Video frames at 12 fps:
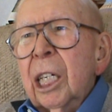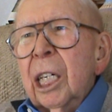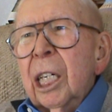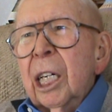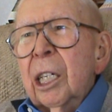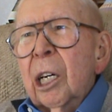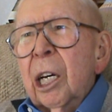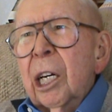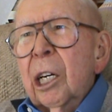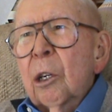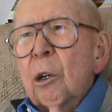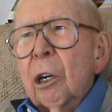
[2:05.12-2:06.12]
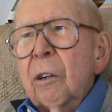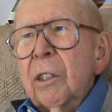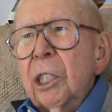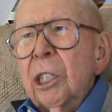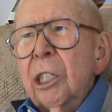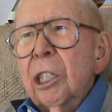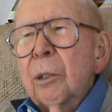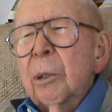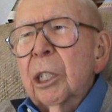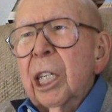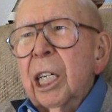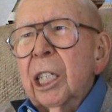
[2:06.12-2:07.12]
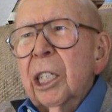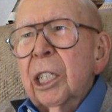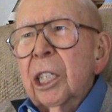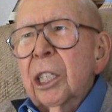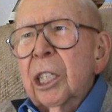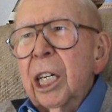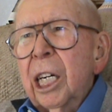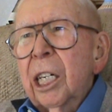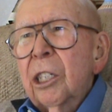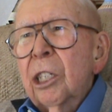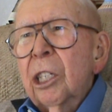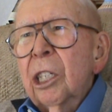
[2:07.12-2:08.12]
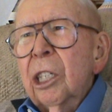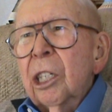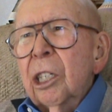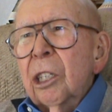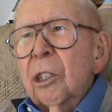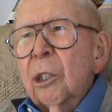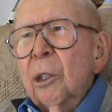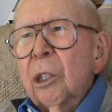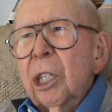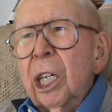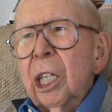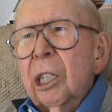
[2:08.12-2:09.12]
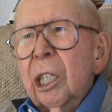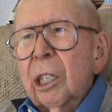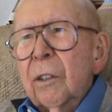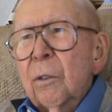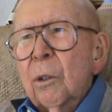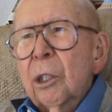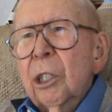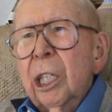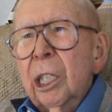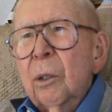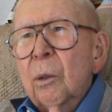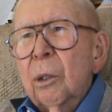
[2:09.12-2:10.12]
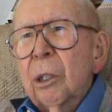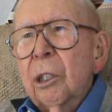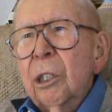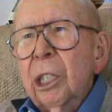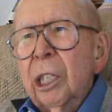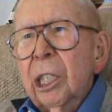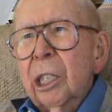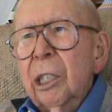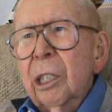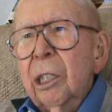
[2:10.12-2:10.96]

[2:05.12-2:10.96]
a, a Corps of Engineers battalion attached to the Eighth Air Force headquarters in England.